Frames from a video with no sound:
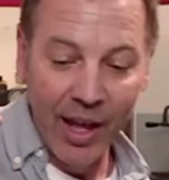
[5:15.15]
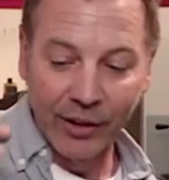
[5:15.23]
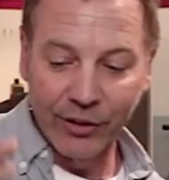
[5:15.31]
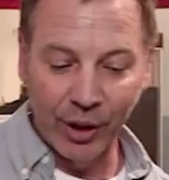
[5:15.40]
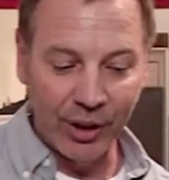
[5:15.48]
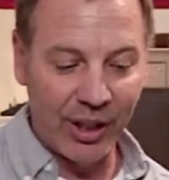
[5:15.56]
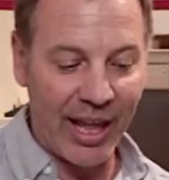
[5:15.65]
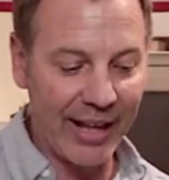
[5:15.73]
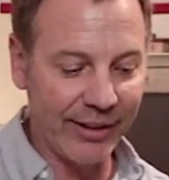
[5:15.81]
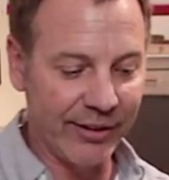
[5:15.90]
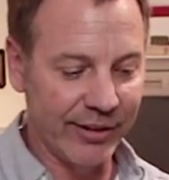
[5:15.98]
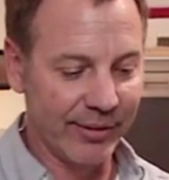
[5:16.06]
So
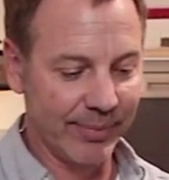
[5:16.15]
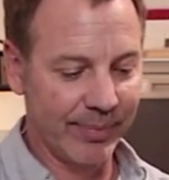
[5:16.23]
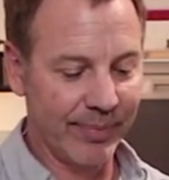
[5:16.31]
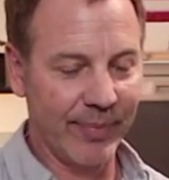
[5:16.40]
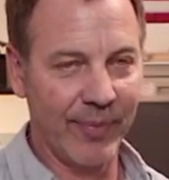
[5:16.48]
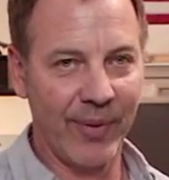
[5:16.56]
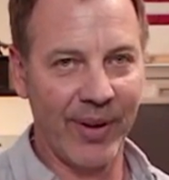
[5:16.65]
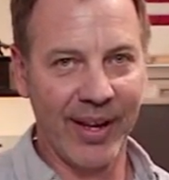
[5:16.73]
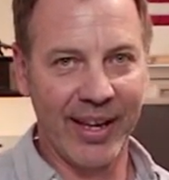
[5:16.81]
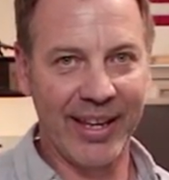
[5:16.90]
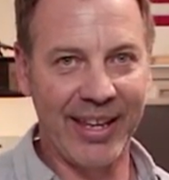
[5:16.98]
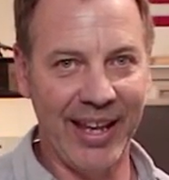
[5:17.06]
let's
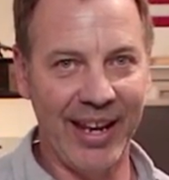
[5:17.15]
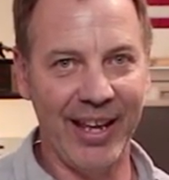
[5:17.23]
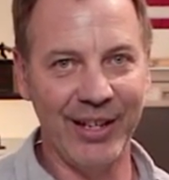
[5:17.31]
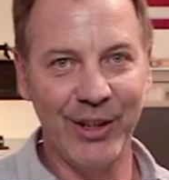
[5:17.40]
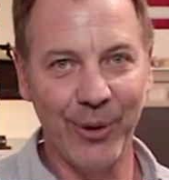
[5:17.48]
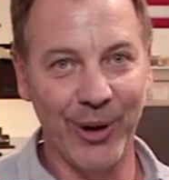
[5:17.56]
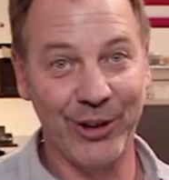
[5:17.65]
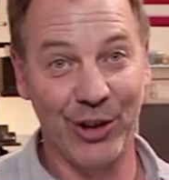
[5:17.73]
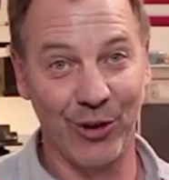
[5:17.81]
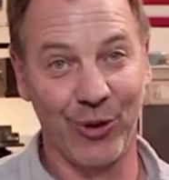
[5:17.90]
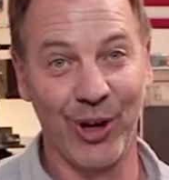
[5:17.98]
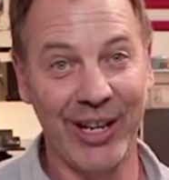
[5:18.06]
get into what
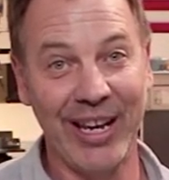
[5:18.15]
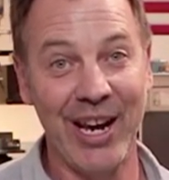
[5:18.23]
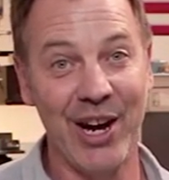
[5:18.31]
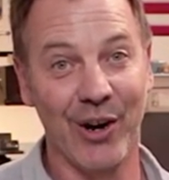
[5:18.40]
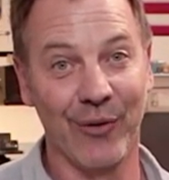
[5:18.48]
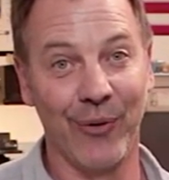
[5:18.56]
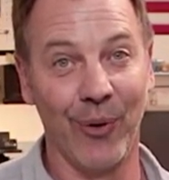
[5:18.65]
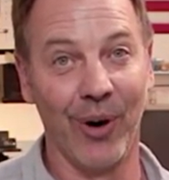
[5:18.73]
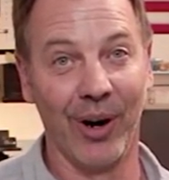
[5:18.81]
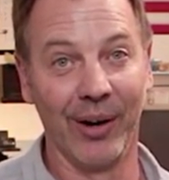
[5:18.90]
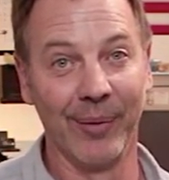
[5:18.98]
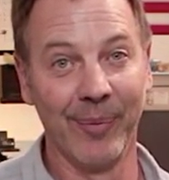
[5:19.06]
you're really here
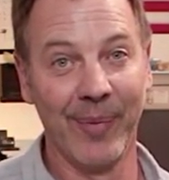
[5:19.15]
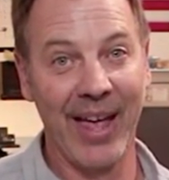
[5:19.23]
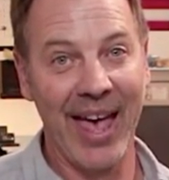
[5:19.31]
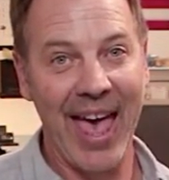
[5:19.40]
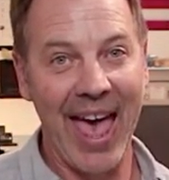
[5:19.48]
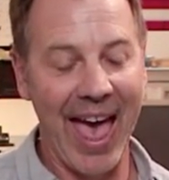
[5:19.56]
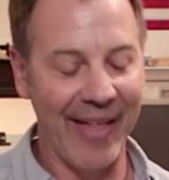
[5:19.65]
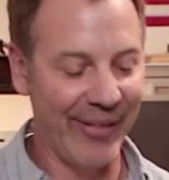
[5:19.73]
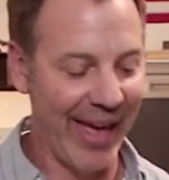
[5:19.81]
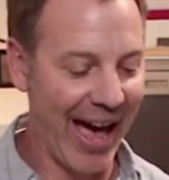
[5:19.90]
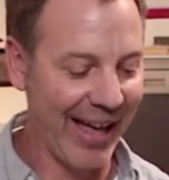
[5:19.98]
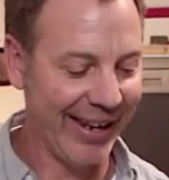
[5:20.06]
for, and
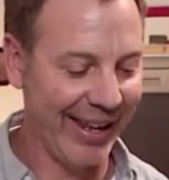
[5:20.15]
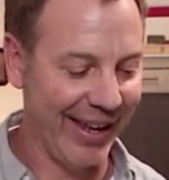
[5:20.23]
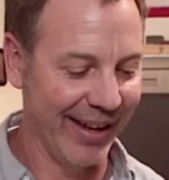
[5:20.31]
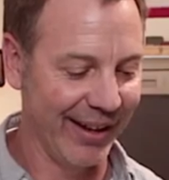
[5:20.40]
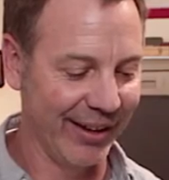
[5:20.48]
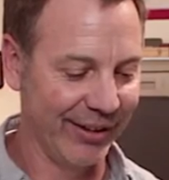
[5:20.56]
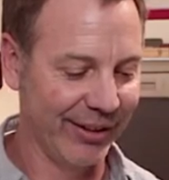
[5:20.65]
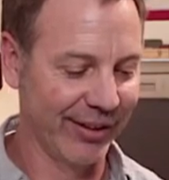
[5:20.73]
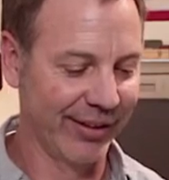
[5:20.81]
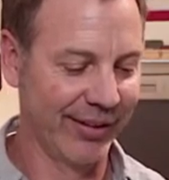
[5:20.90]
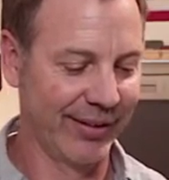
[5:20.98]
that is